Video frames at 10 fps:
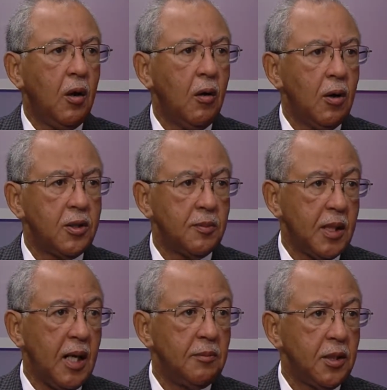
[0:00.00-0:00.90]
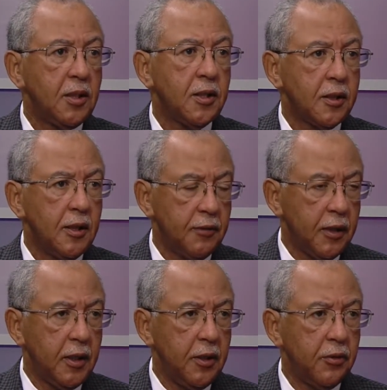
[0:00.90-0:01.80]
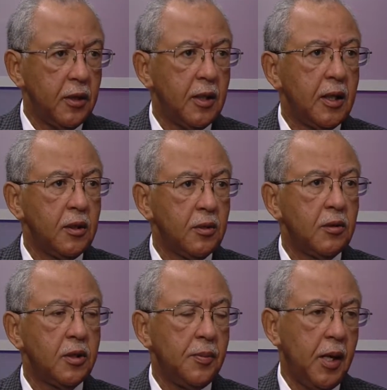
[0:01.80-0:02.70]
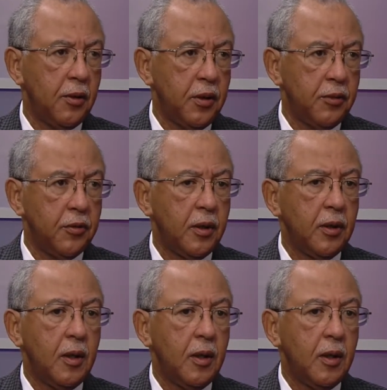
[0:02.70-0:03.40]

or sometimes a significant injury leading to a spinal injury.